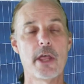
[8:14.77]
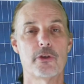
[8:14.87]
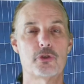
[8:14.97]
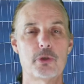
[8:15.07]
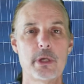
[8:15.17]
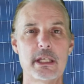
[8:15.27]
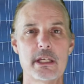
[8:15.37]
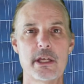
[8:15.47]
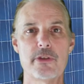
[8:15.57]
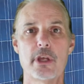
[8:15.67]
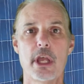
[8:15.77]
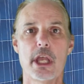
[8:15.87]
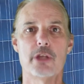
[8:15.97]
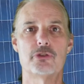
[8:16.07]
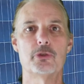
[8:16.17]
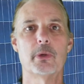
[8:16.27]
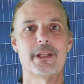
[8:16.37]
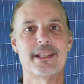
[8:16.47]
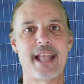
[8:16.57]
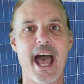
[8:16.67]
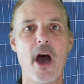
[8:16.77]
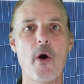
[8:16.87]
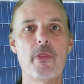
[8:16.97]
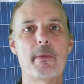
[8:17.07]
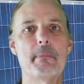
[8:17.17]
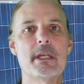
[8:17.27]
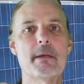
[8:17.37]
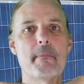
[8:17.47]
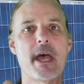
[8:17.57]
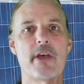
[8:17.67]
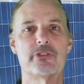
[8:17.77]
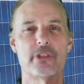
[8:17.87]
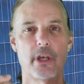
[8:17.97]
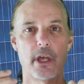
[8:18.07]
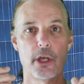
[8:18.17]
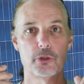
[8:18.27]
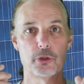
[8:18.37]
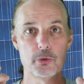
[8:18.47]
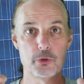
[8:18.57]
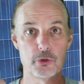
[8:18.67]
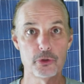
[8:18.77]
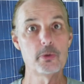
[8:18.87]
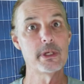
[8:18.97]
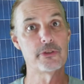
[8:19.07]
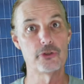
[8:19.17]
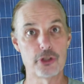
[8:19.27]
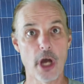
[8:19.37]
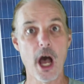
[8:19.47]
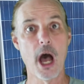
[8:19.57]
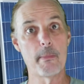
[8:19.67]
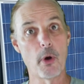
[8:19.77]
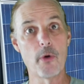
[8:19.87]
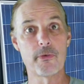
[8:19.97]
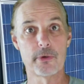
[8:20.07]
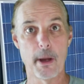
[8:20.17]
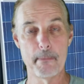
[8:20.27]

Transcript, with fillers: The trick is, is to allow the B M S to do its job over a